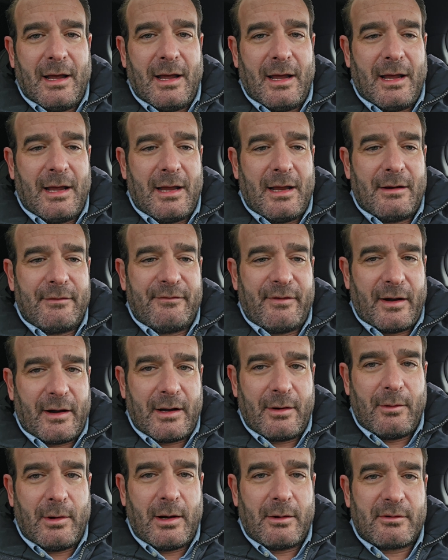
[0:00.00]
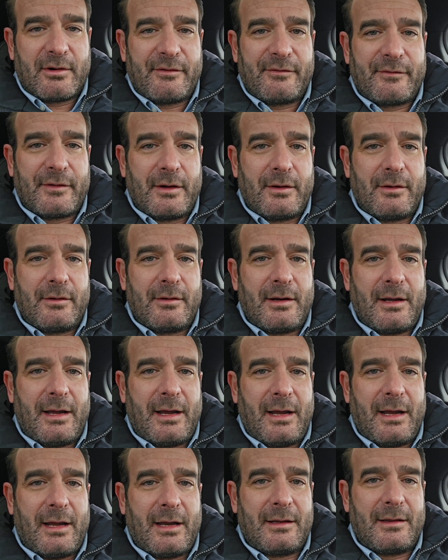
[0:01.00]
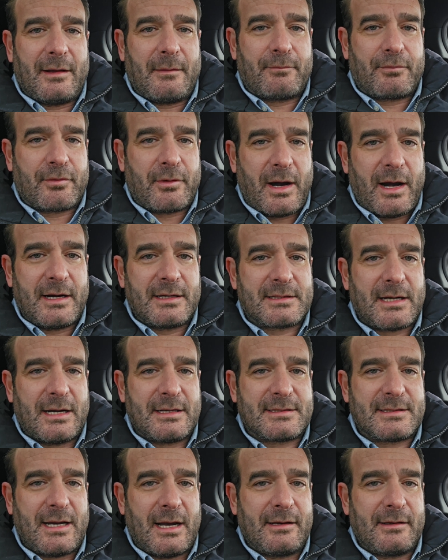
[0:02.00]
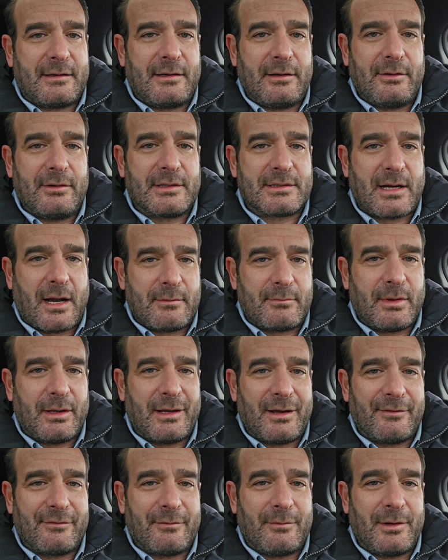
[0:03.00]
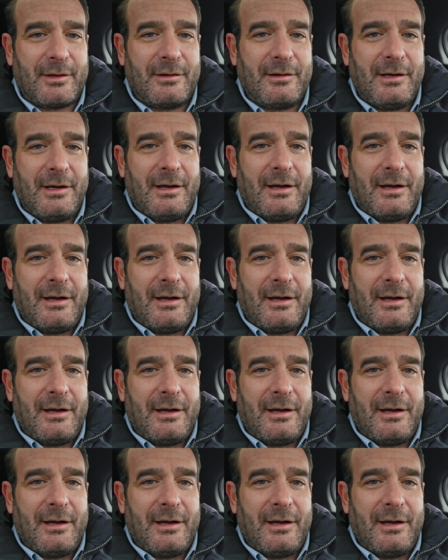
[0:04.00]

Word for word: and very well reviewed. And the price I sent to you is unbelievable.